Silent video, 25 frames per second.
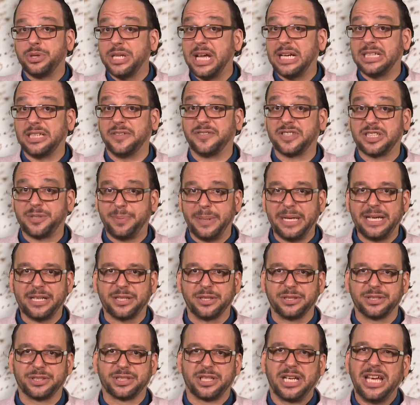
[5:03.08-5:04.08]
native
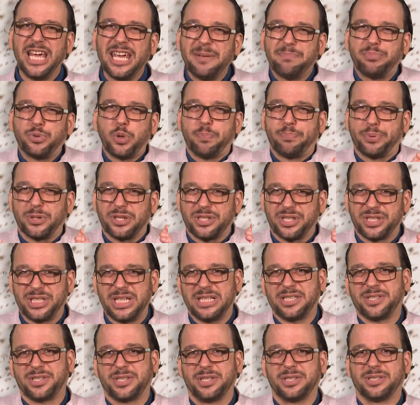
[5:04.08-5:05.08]
speakers, Hebrew
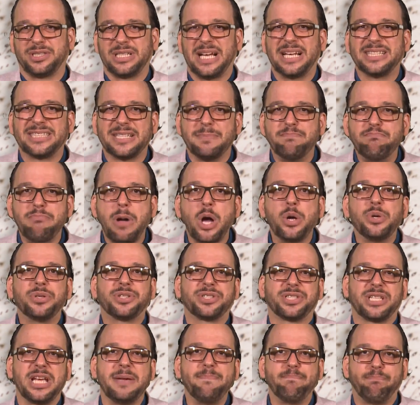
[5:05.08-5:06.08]
persisted as a
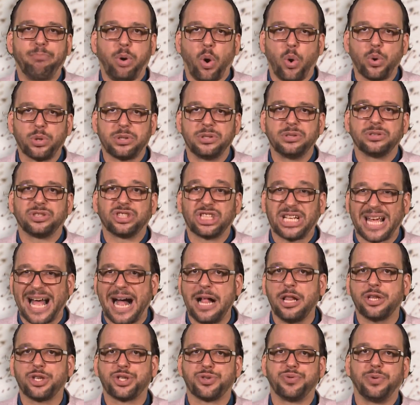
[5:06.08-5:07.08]
most important
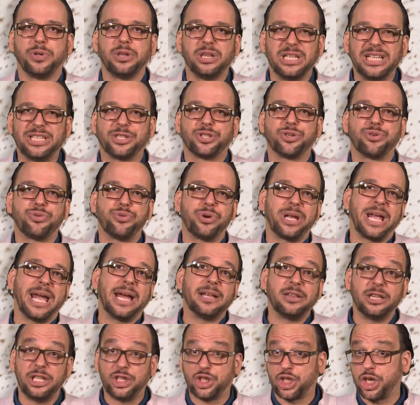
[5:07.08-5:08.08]
cultural, literary,
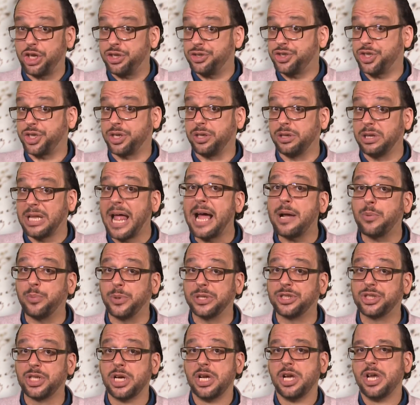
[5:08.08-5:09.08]
and liturgical
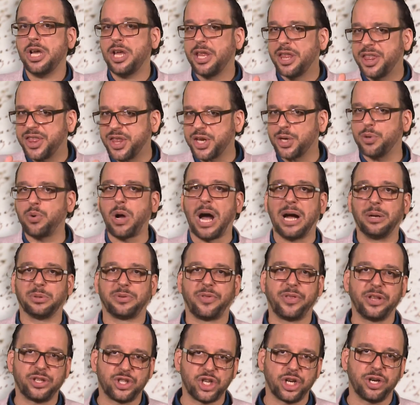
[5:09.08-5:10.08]
language throughout
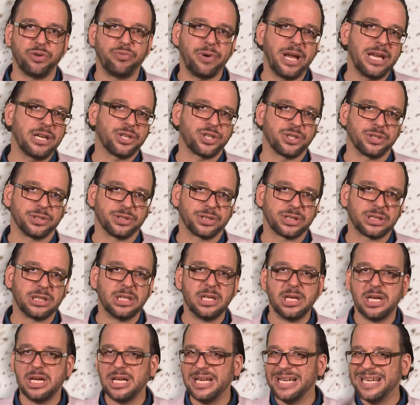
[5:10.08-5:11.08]
the generations.
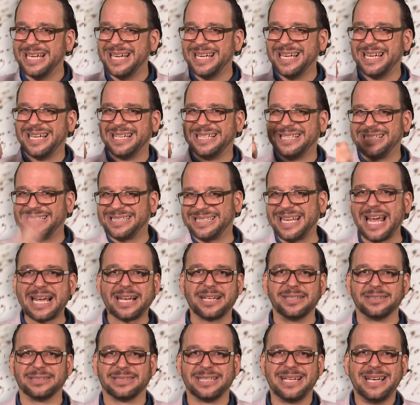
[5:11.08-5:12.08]

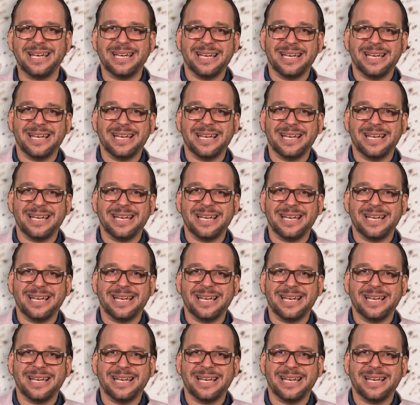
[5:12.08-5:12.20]
Second,